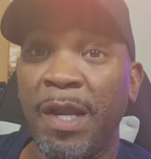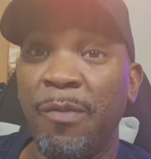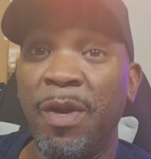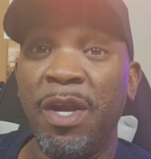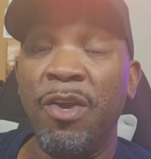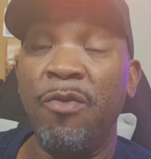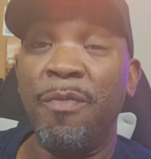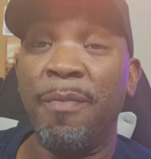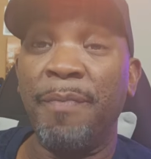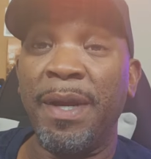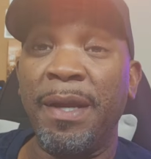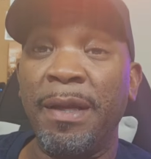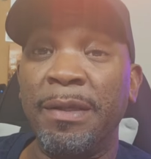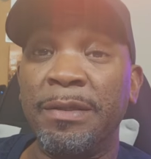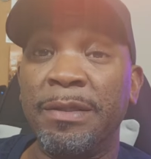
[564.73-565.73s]
We're human
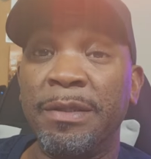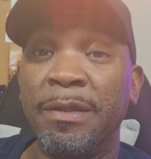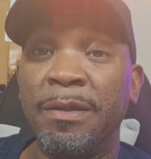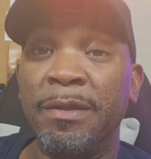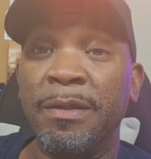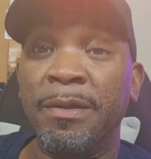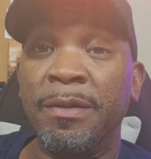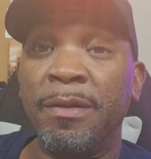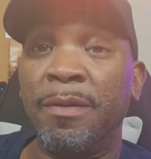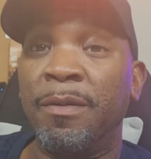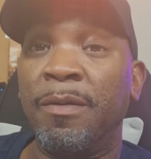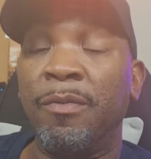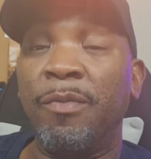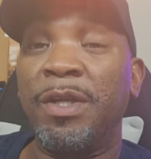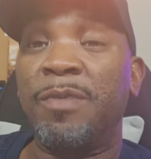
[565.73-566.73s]
beings.
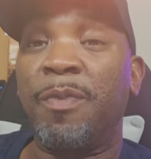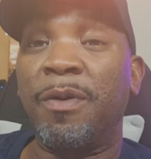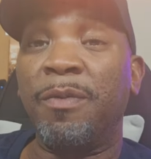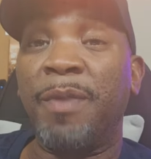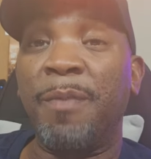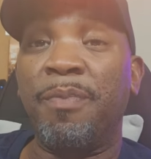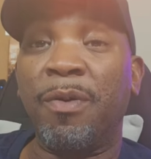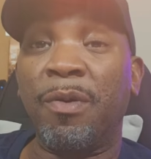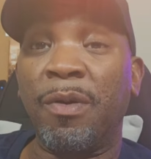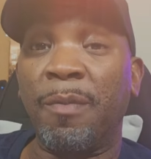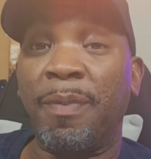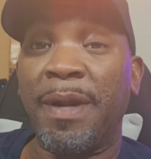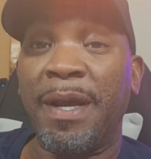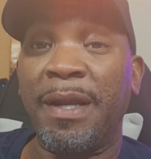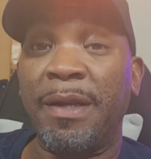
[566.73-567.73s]
We're supposed to be put on the
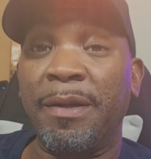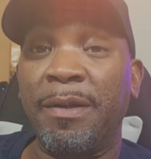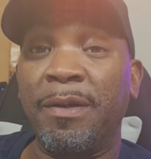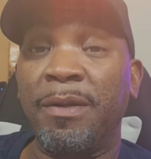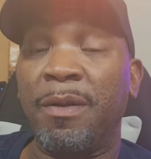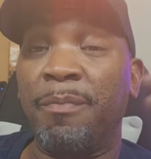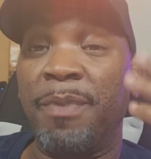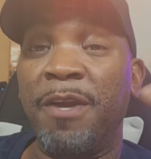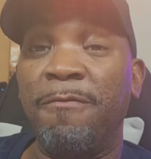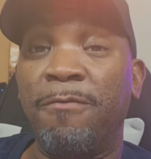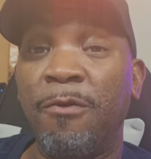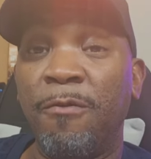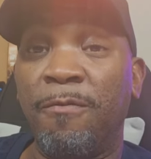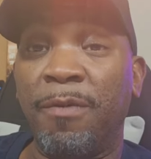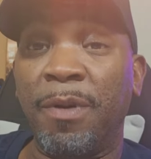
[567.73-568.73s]
planet to be
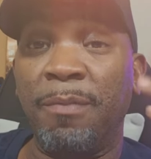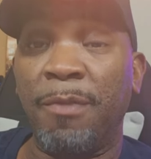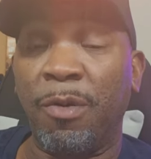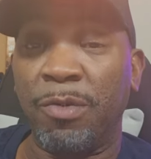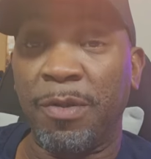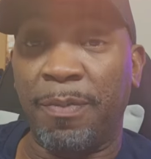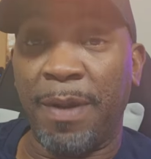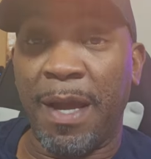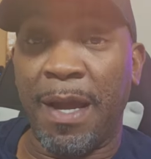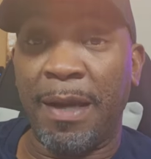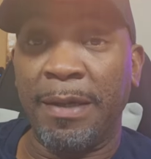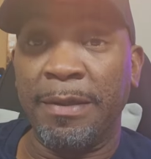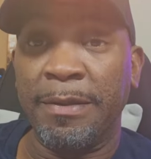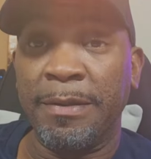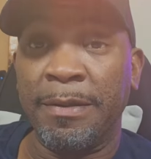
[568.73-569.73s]
fruitful and multiply.
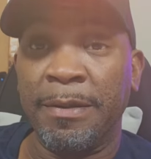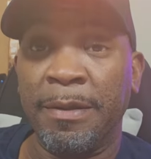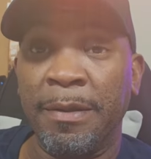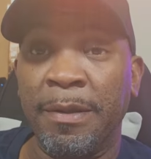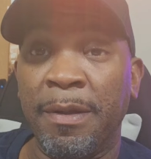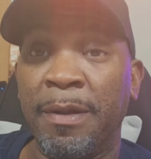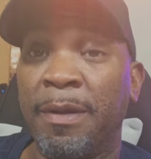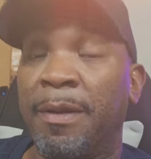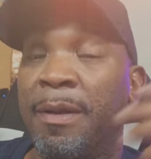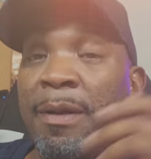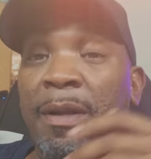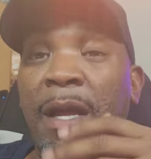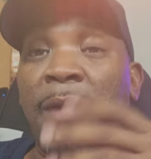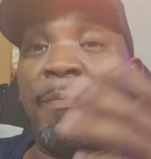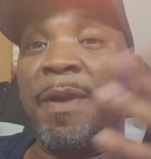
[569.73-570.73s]
A
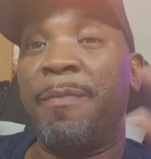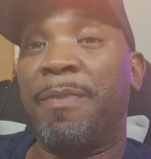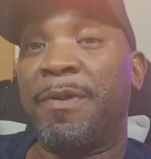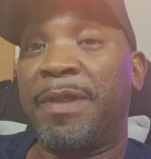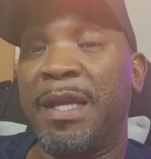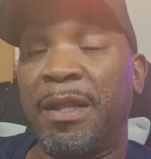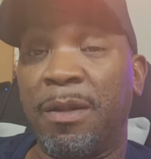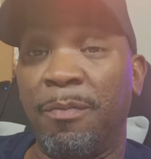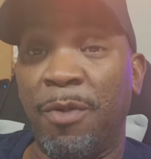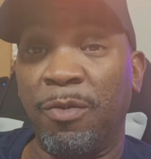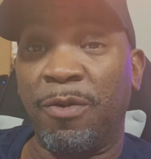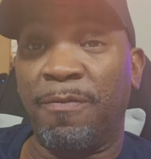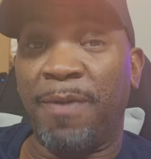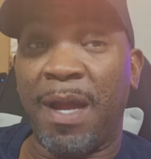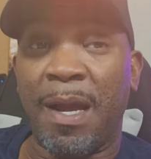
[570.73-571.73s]
lot of people think the
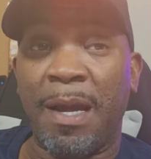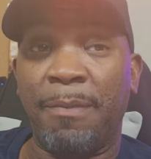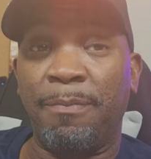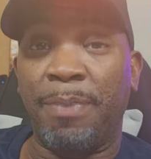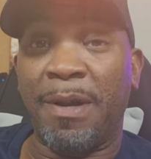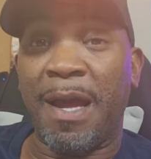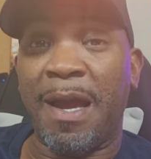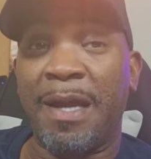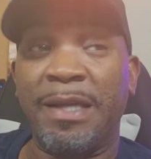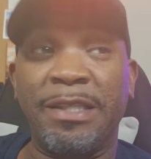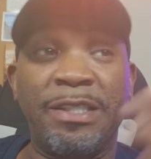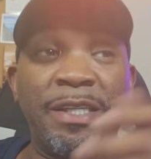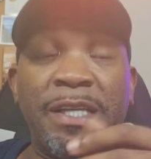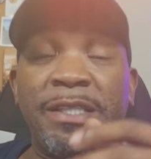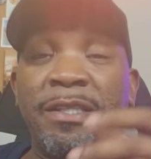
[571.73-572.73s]
multiply
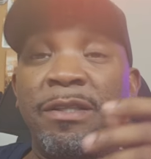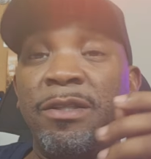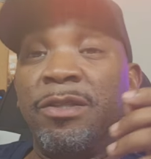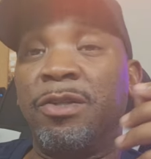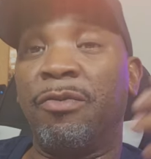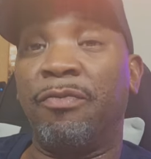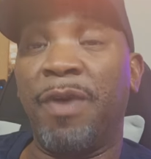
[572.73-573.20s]
is just to